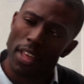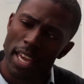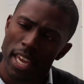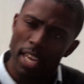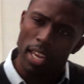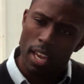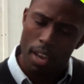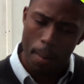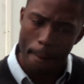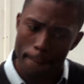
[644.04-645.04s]
the
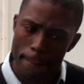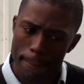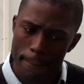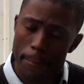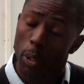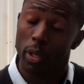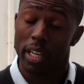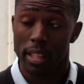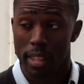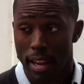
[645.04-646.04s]

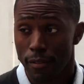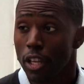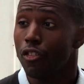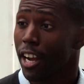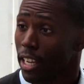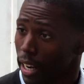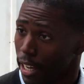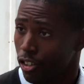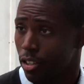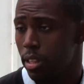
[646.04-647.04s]
building safety
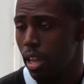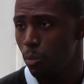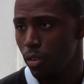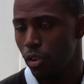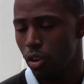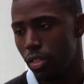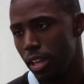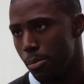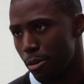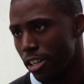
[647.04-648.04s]
regulations then? We've got
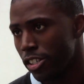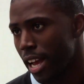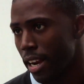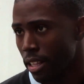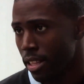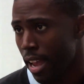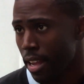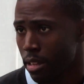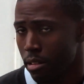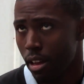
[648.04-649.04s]
the British Standard
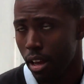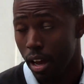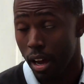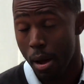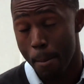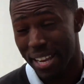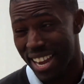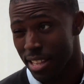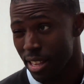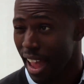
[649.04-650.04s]
Tests,
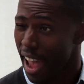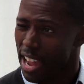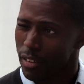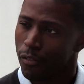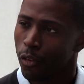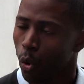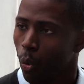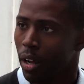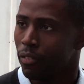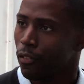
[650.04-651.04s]
BS
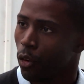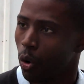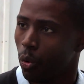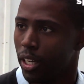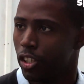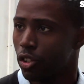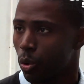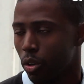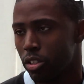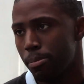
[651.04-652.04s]
8414, which
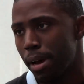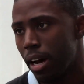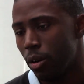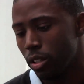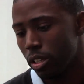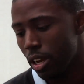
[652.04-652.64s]
talks about